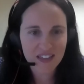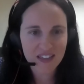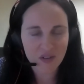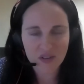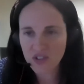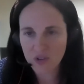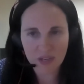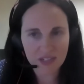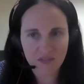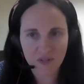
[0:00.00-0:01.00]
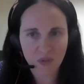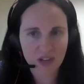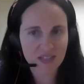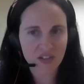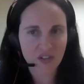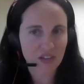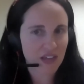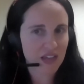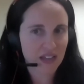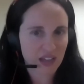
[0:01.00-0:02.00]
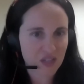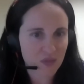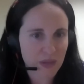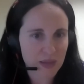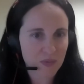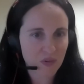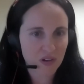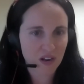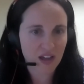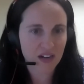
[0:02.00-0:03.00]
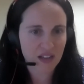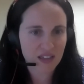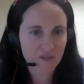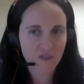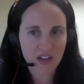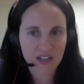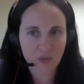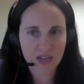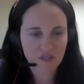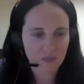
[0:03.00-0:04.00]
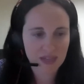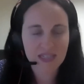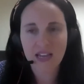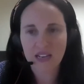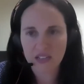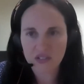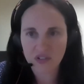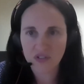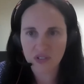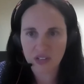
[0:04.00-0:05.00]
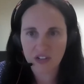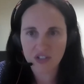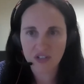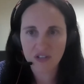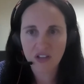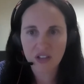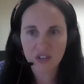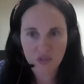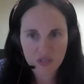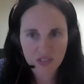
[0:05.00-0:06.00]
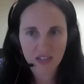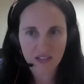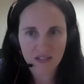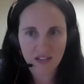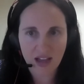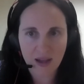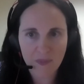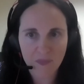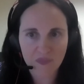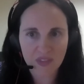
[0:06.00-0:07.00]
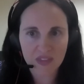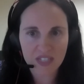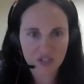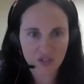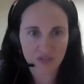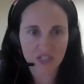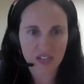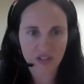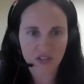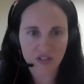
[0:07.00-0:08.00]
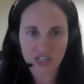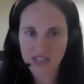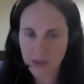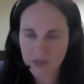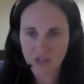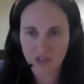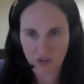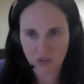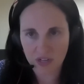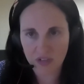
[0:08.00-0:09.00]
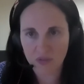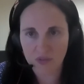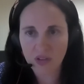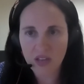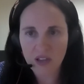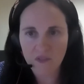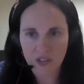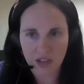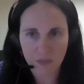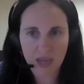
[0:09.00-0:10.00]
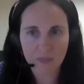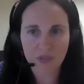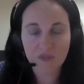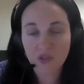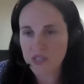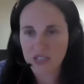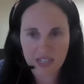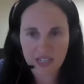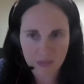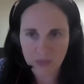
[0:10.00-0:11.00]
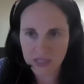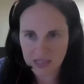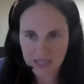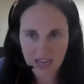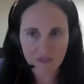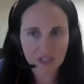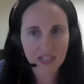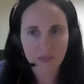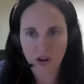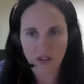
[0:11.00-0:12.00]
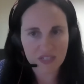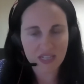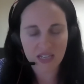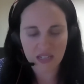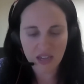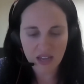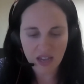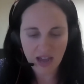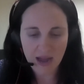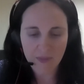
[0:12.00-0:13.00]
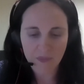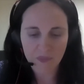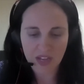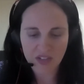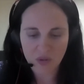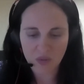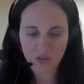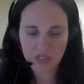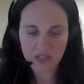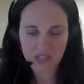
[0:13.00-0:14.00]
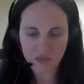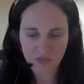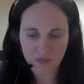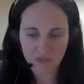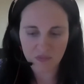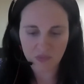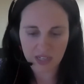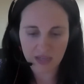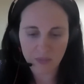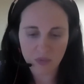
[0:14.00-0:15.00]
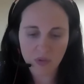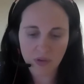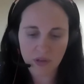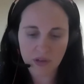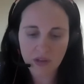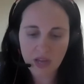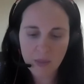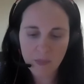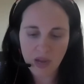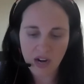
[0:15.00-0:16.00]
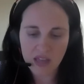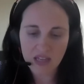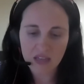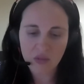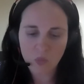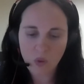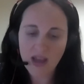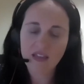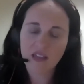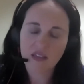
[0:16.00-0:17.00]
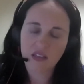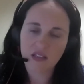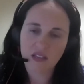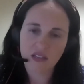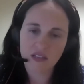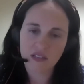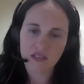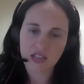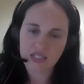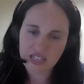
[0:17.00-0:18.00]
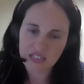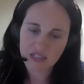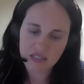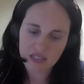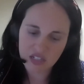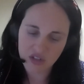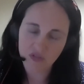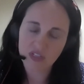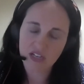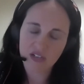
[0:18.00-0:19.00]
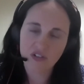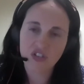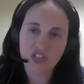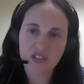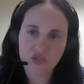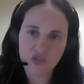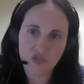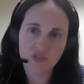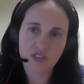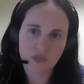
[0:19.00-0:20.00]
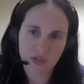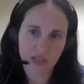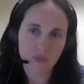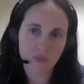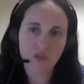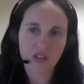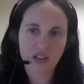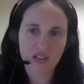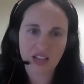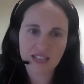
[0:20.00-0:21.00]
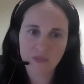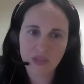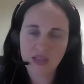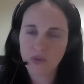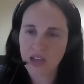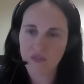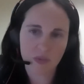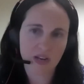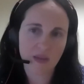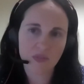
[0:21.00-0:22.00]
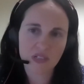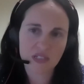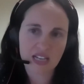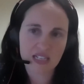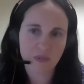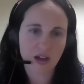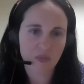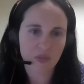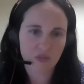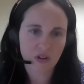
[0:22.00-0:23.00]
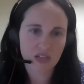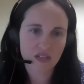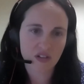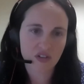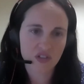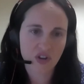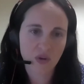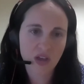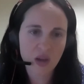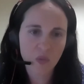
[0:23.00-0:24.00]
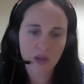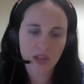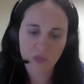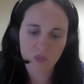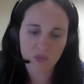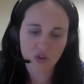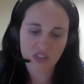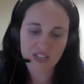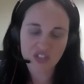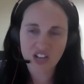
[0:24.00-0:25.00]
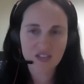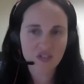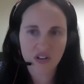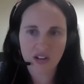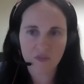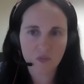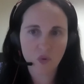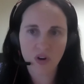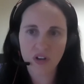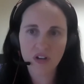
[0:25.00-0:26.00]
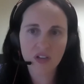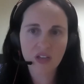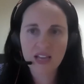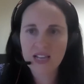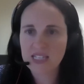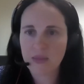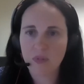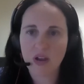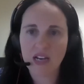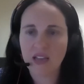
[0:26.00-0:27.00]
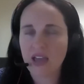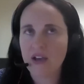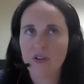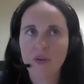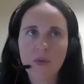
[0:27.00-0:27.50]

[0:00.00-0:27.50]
There are so many different ways that you can engage with people online, and I think finding ways of maintaining social connection using digital technology is absolutely critical for young people. Of course, it needs to be done safely, and privacy and so on is really important. But I think the way that digital technology is used is really important, and that's something that we haven't been able to tease apart with the research. So there's just not enough work separating out